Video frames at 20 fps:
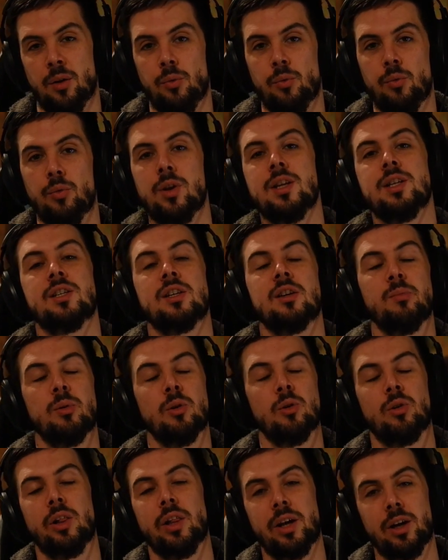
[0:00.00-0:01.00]

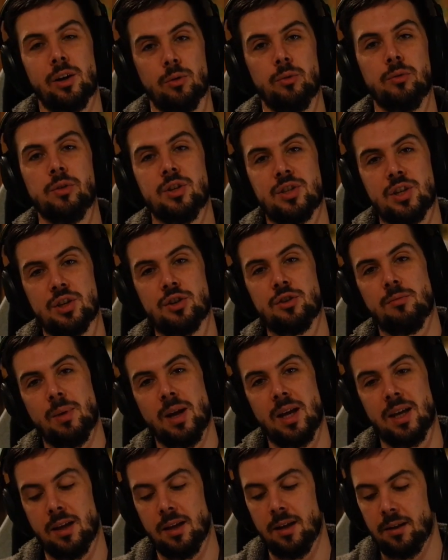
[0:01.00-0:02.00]
reasonable clinical decision
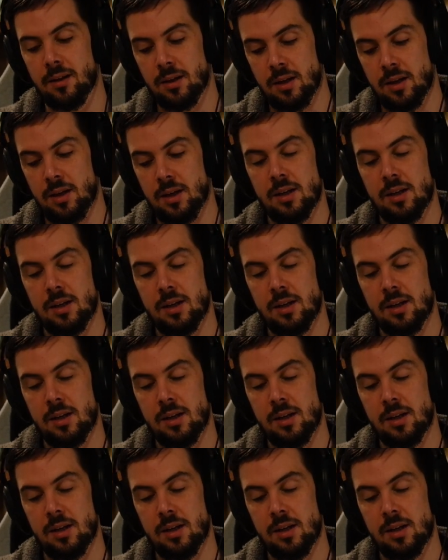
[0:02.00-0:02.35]
making,